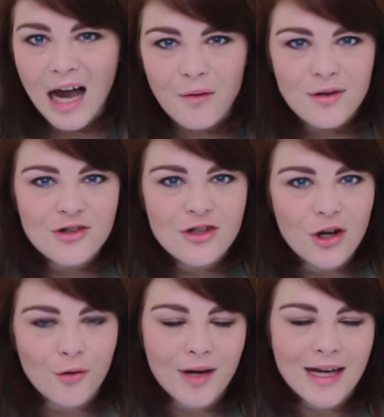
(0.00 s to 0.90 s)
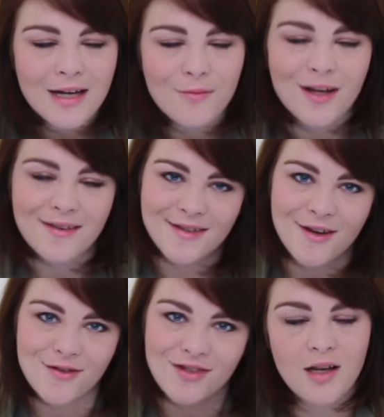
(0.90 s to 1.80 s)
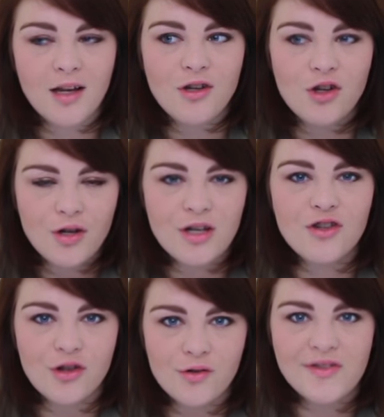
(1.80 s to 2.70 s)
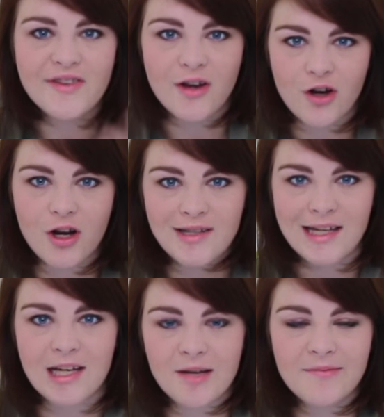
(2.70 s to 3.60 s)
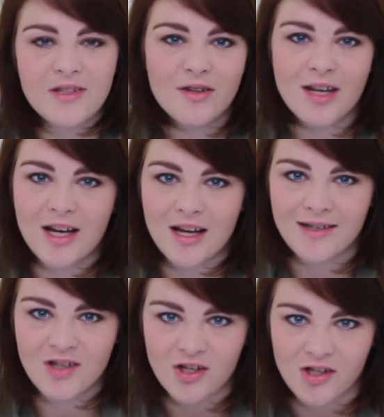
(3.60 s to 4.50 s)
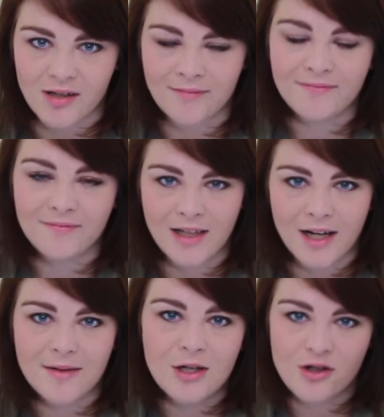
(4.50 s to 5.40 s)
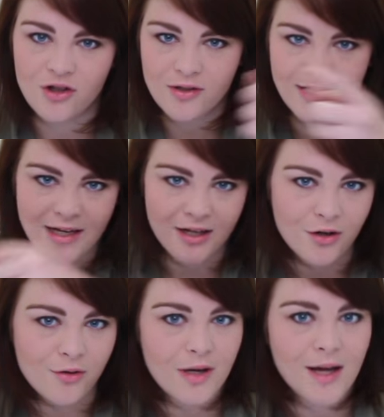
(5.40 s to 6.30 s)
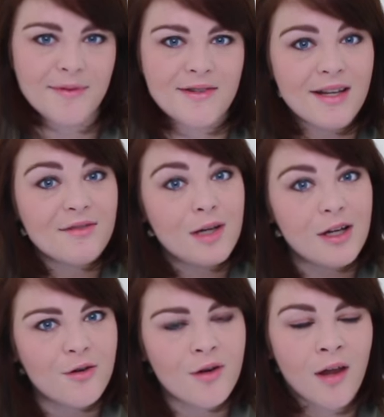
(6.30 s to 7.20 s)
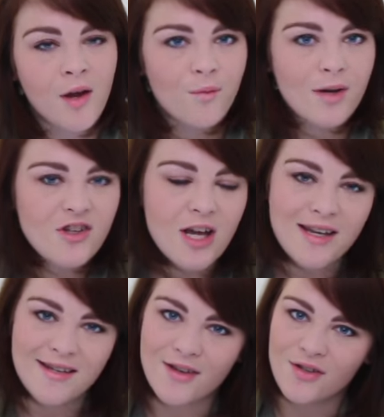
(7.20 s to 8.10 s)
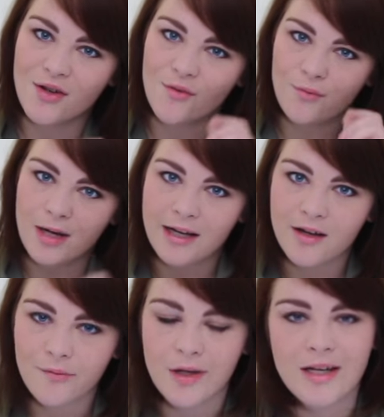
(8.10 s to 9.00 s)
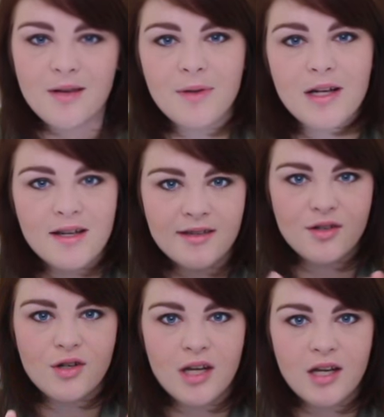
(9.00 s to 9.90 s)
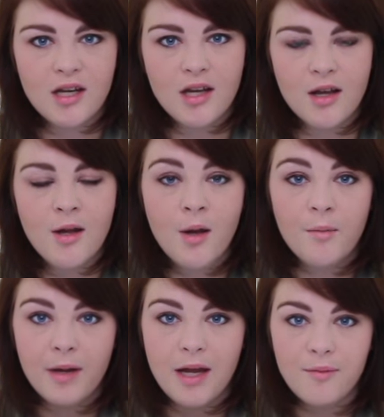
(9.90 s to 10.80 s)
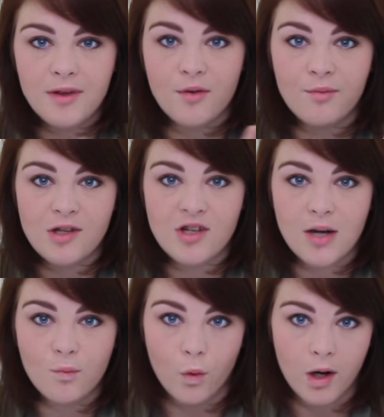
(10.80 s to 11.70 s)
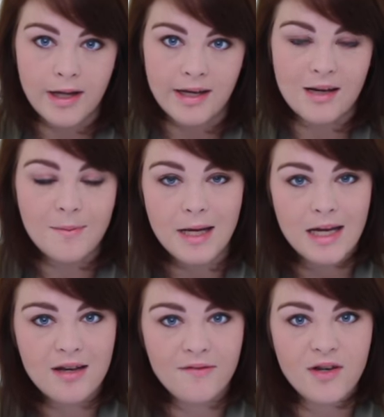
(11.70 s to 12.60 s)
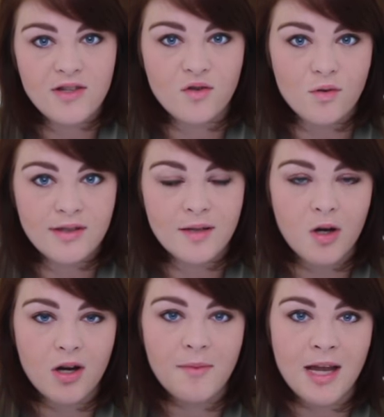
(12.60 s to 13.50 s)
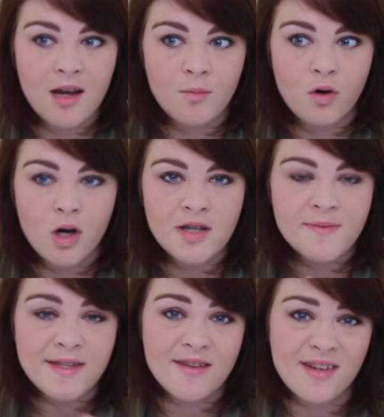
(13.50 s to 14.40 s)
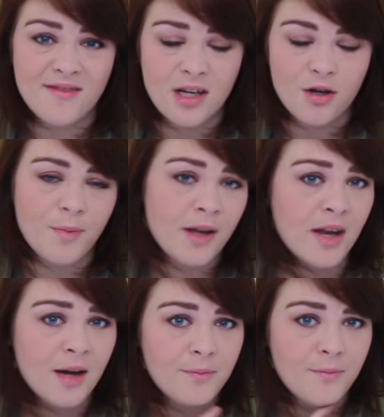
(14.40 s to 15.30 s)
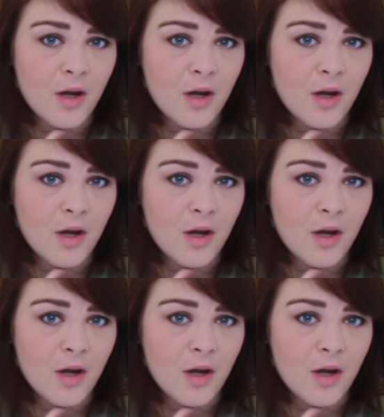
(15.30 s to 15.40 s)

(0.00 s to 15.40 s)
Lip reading: how would you know? Anyway, so you can choose their contact name so they can't change it. Yeah, you can choose that in your own app. So that's really cool. WeChat is also really convenient because you can pay with the WeChat wallet in many different stores. I'm gonna make a more specific video about that